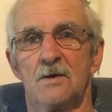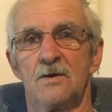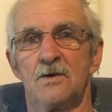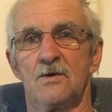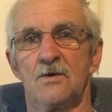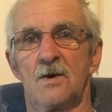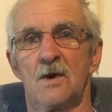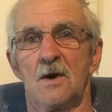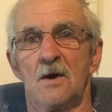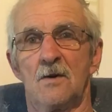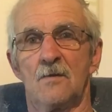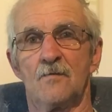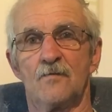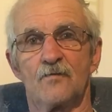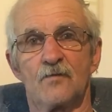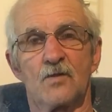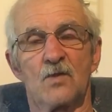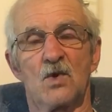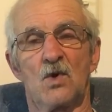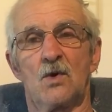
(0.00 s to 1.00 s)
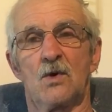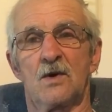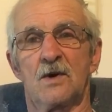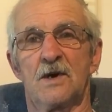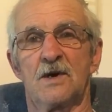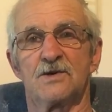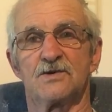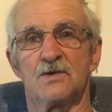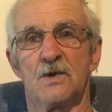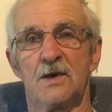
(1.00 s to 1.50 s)
do our
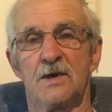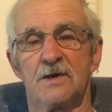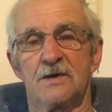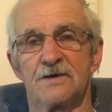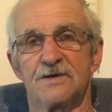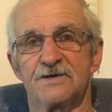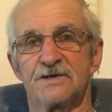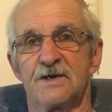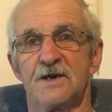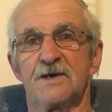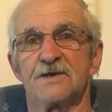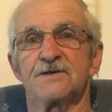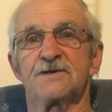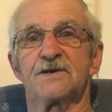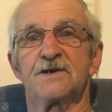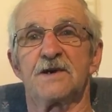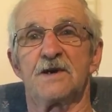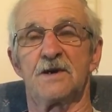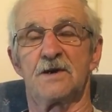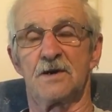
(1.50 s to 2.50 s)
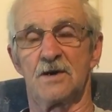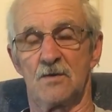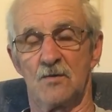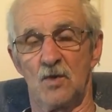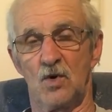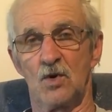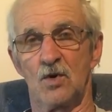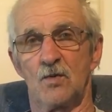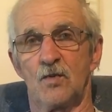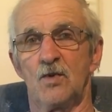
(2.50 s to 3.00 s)
organized readiness test, get in the
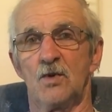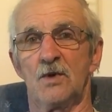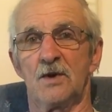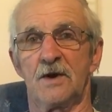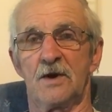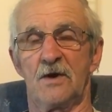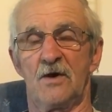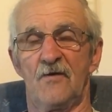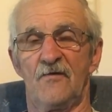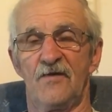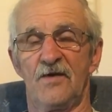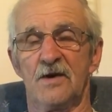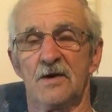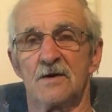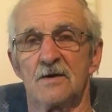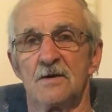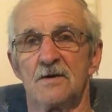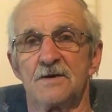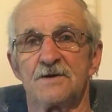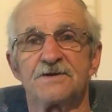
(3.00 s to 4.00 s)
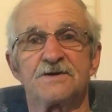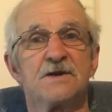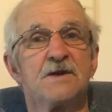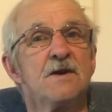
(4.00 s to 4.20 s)
motor pool, get in our vehicles,